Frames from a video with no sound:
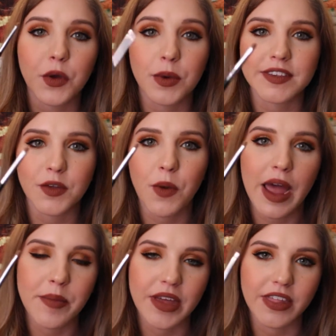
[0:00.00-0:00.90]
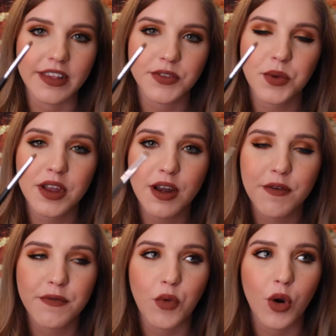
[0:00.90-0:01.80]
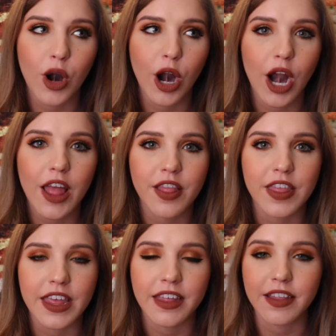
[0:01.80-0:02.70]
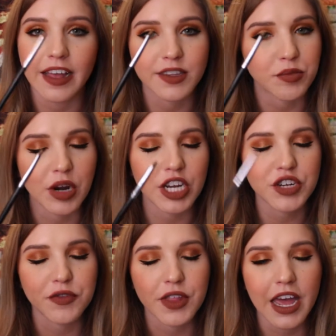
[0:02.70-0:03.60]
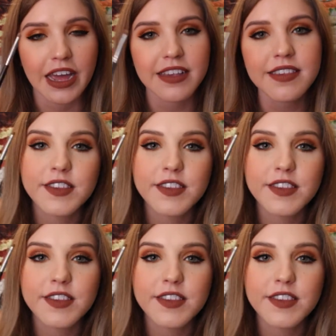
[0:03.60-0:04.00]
the reason why I picked this one for the last brush for the eyes.